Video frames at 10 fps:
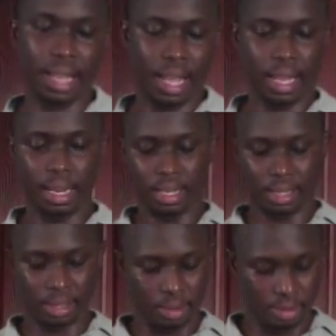And
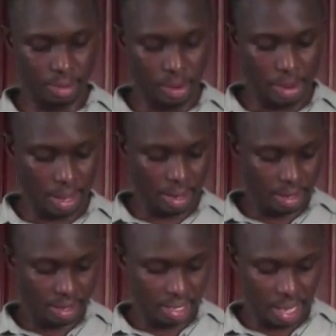it's
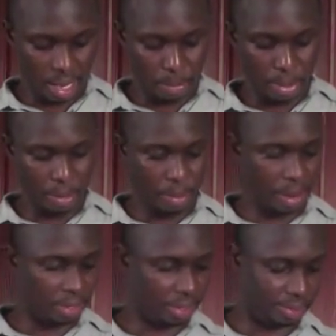going to that point where
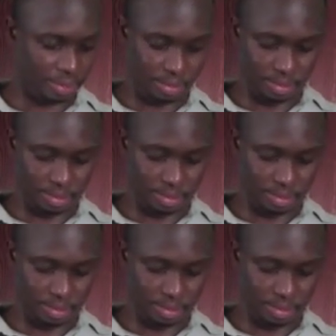it's